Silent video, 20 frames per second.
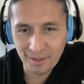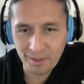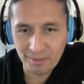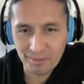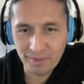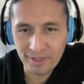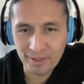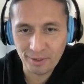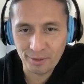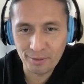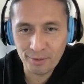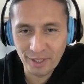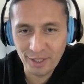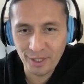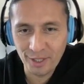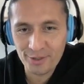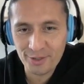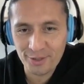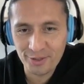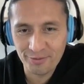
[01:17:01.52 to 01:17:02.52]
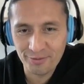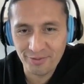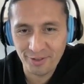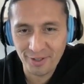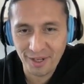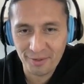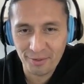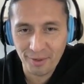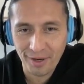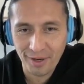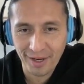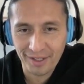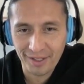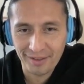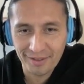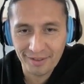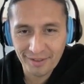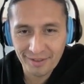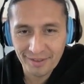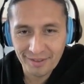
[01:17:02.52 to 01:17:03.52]
Hello, amigo. We lost you for a
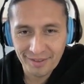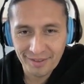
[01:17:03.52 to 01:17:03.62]
while.